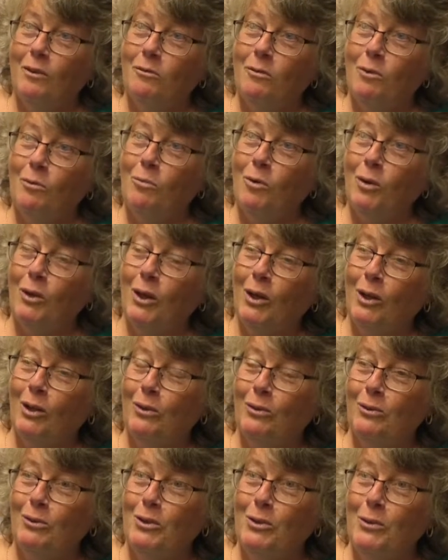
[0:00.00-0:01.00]
from one
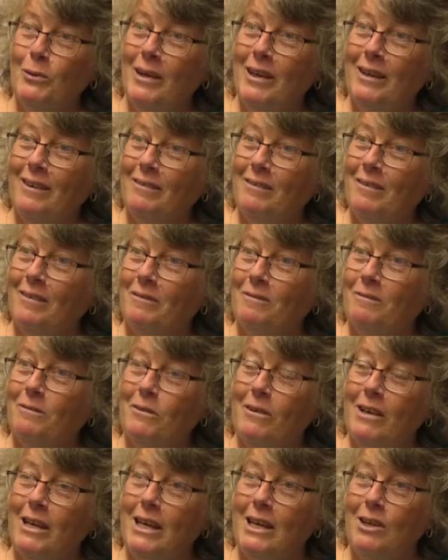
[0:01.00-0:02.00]
o'clock doing
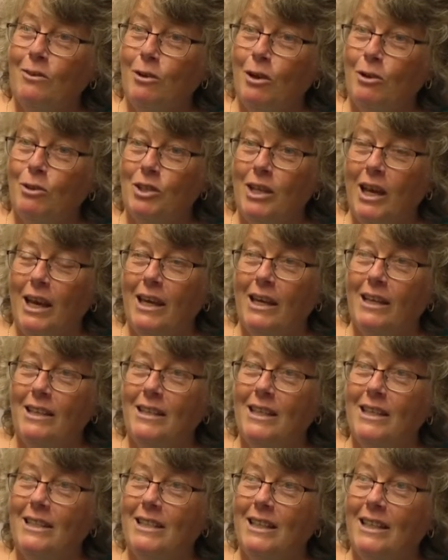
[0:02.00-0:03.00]
free crochet
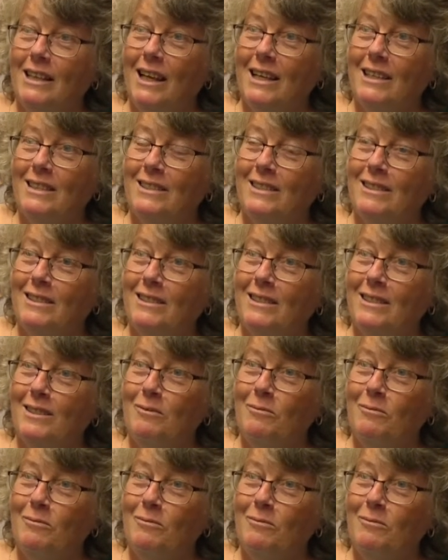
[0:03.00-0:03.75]
and knitting lessons.